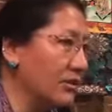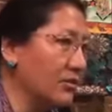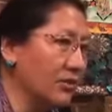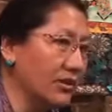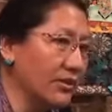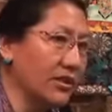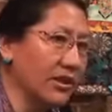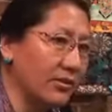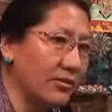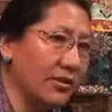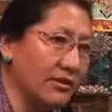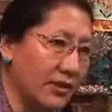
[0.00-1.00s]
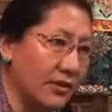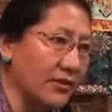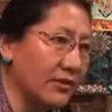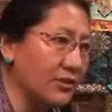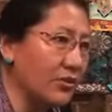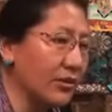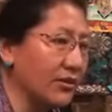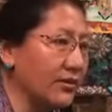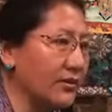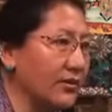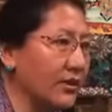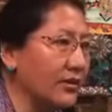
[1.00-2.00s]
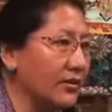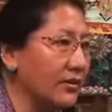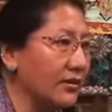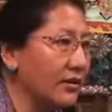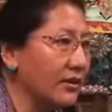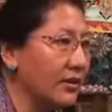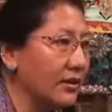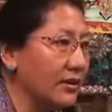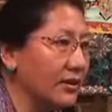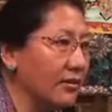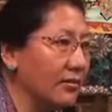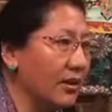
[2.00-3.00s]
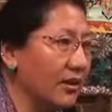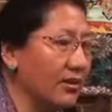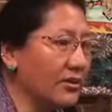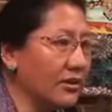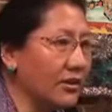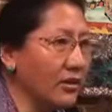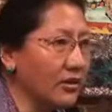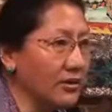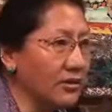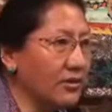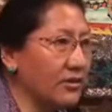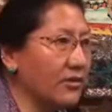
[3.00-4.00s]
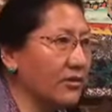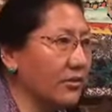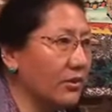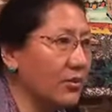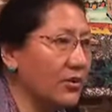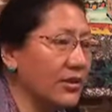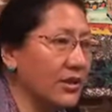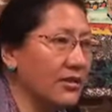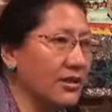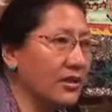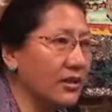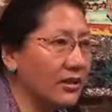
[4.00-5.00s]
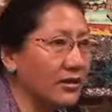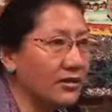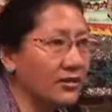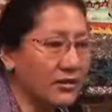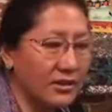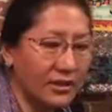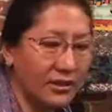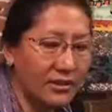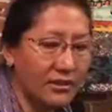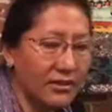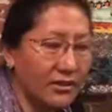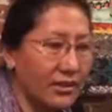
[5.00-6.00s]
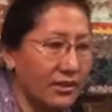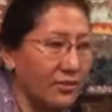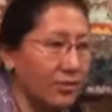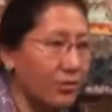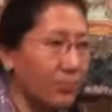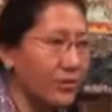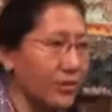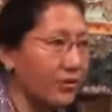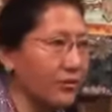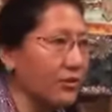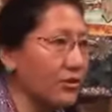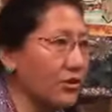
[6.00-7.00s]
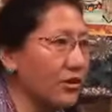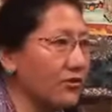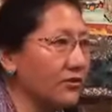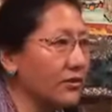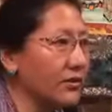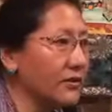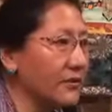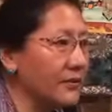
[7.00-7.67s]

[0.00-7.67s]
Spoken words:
So this kind of is easy to understand. But it's hard when we say it's a hard, like a opposite of the soft.